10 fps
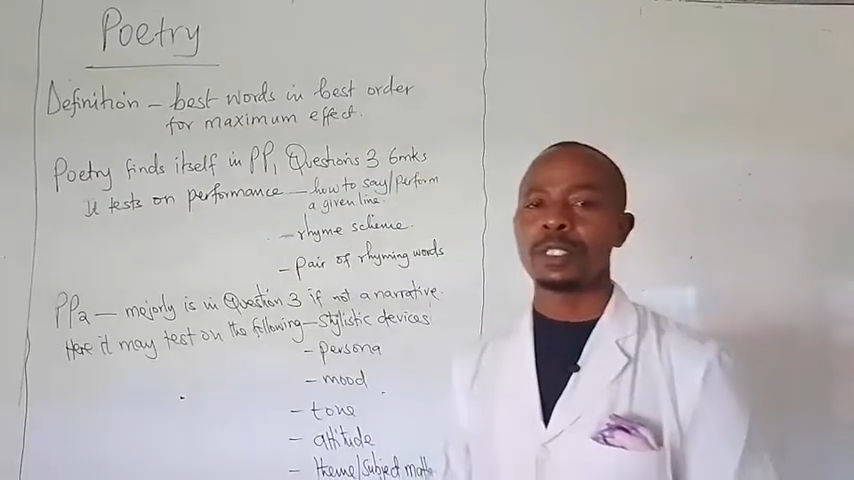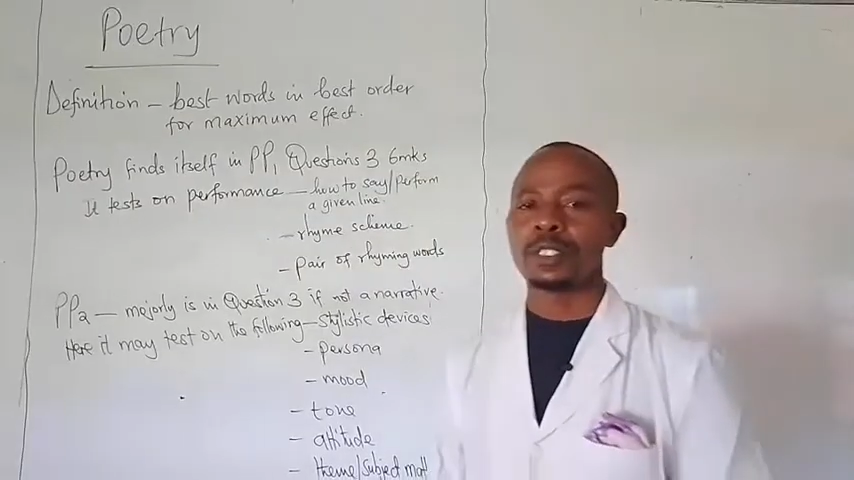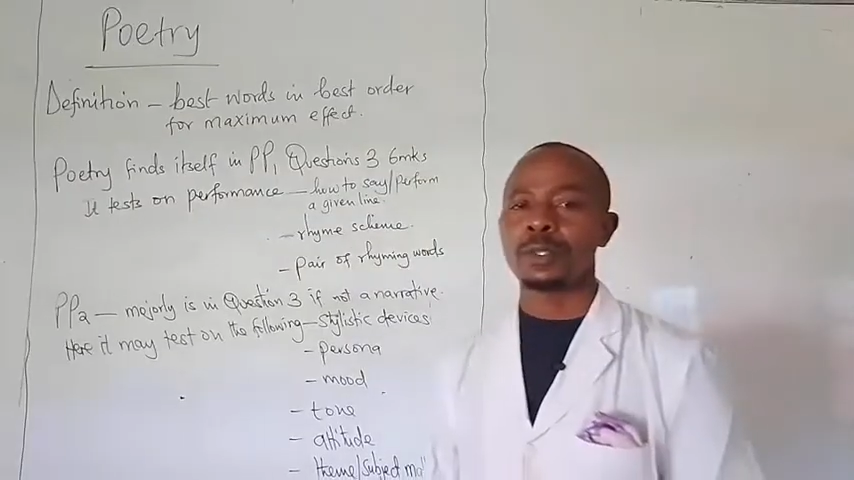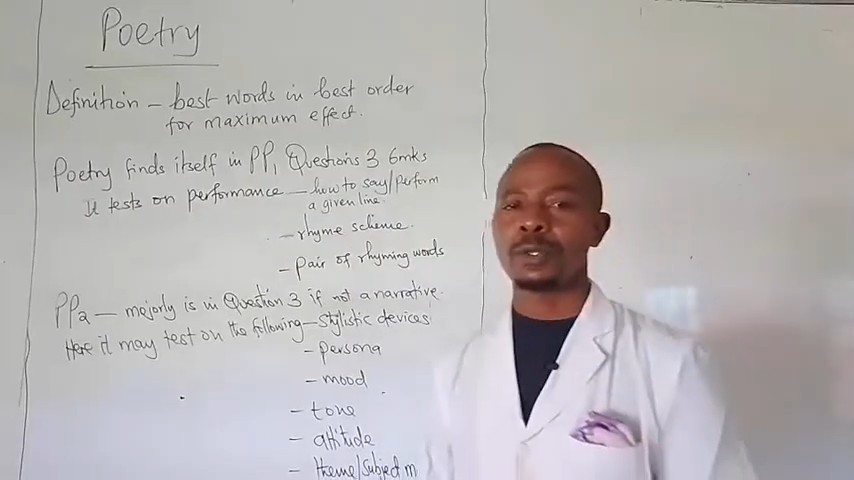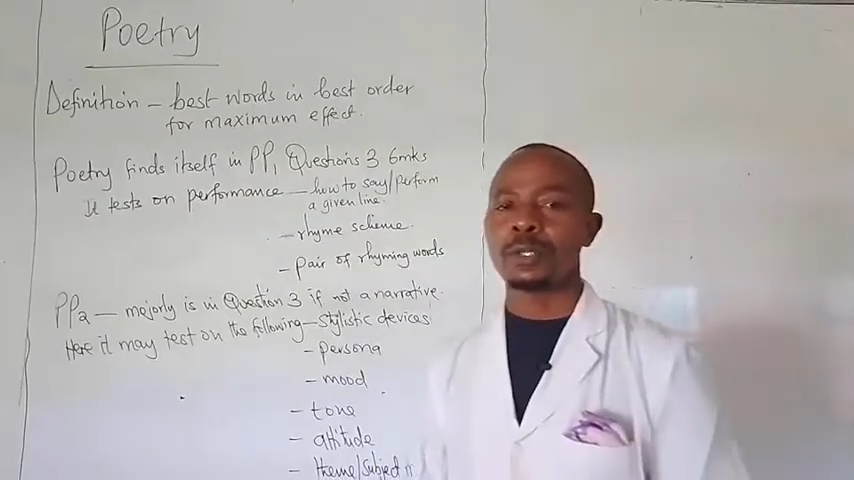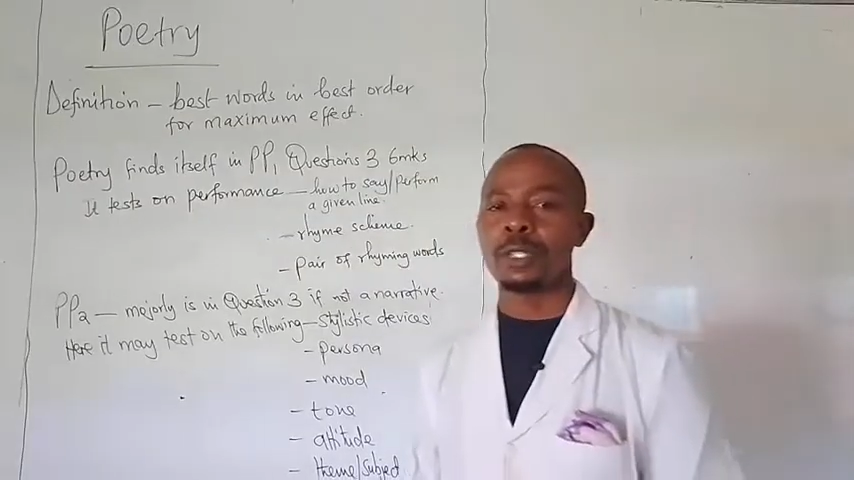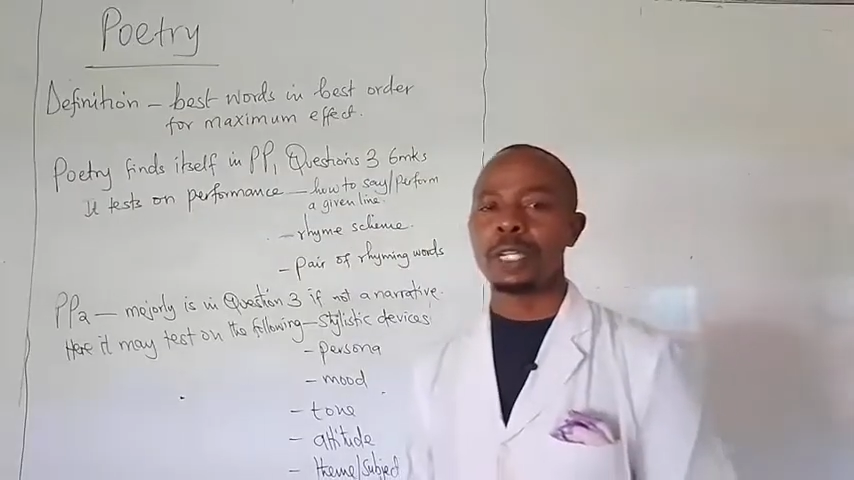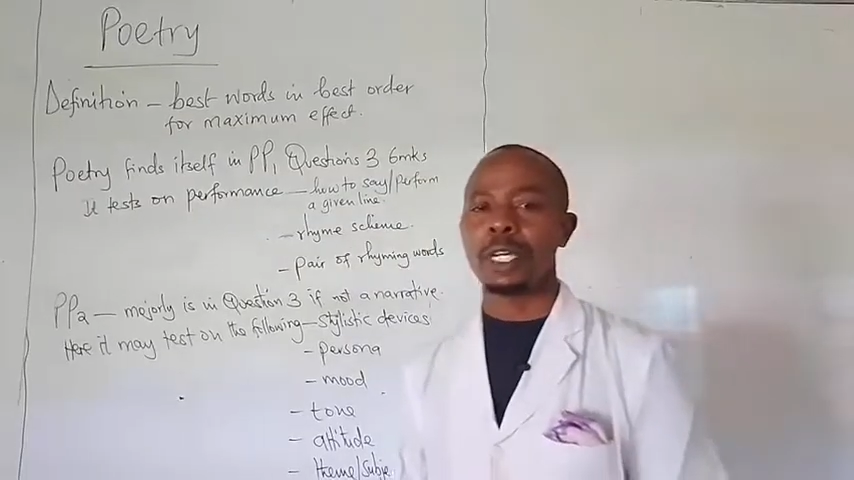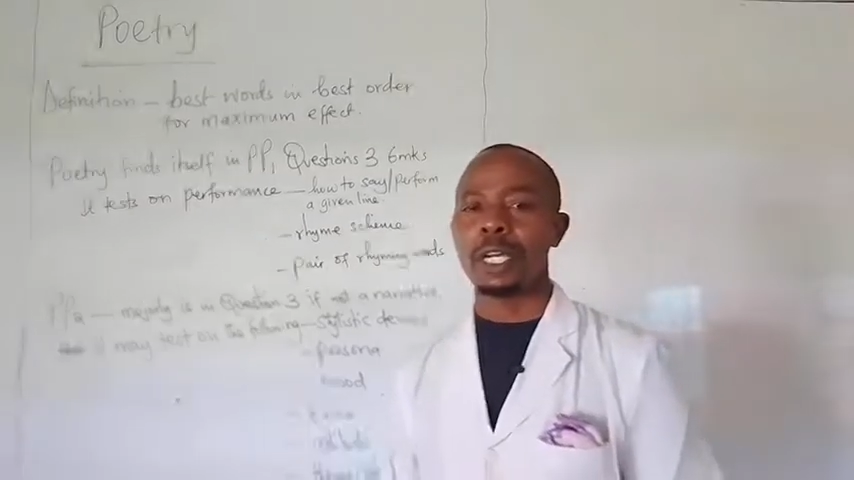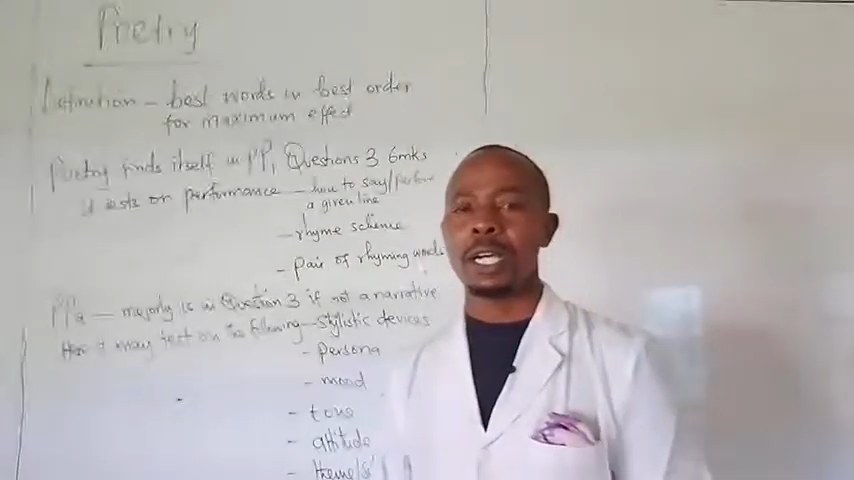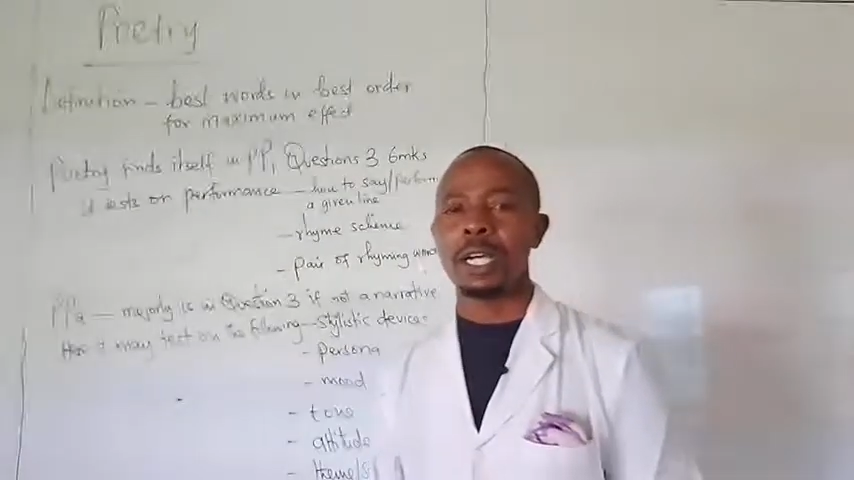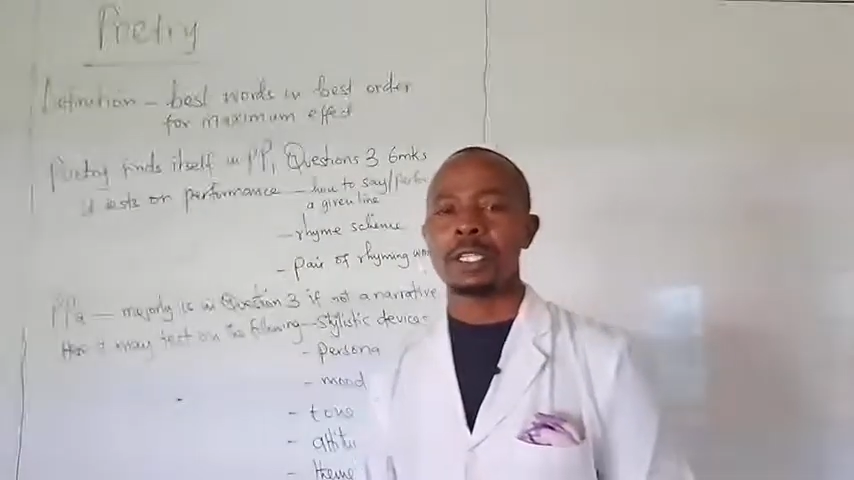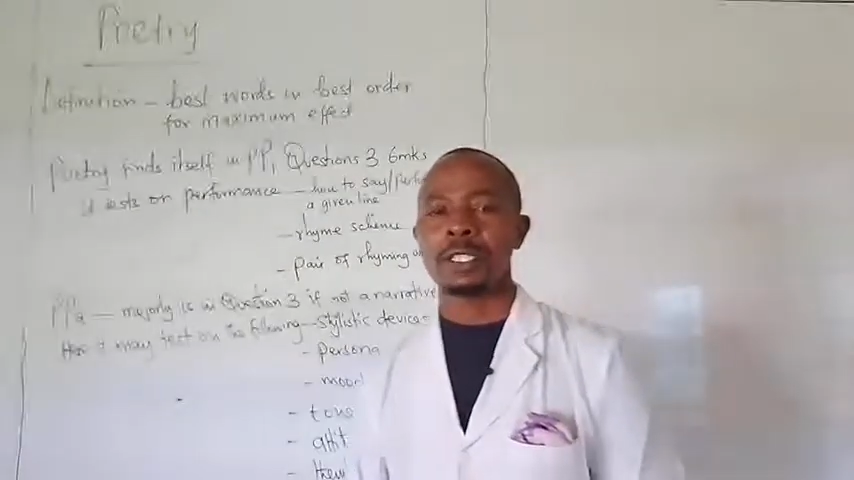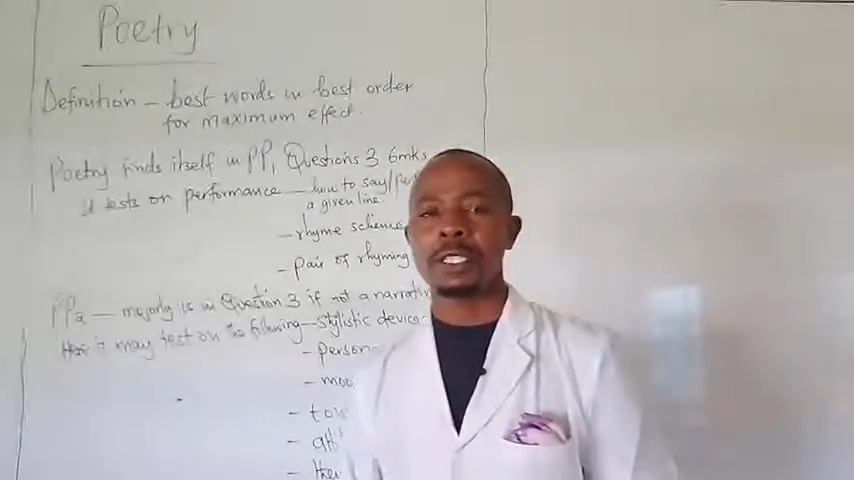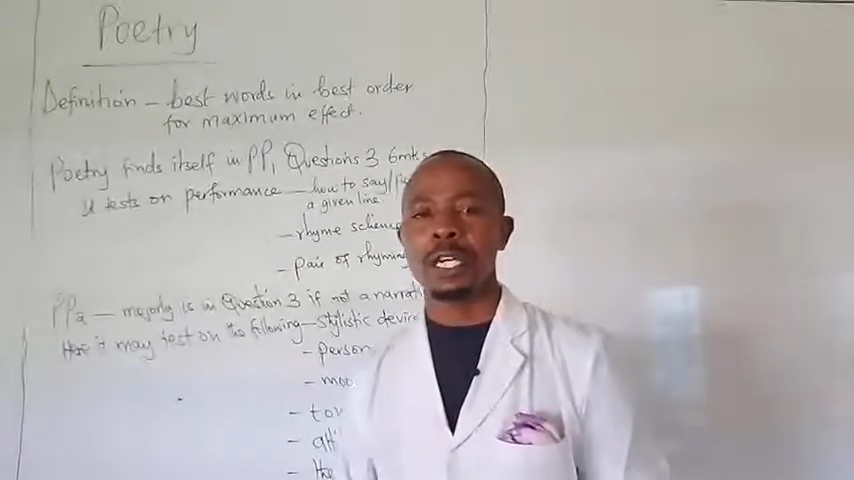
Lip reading: So, as